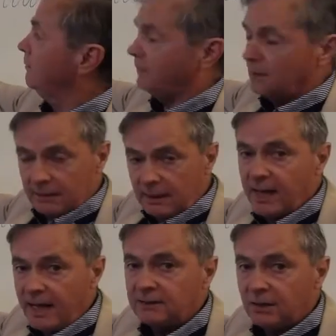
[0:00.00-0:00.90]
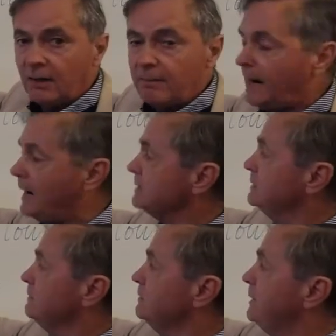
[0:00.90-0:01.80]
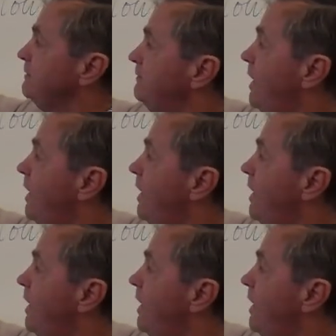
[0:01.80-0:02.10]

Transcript: an egg type pasta would be 5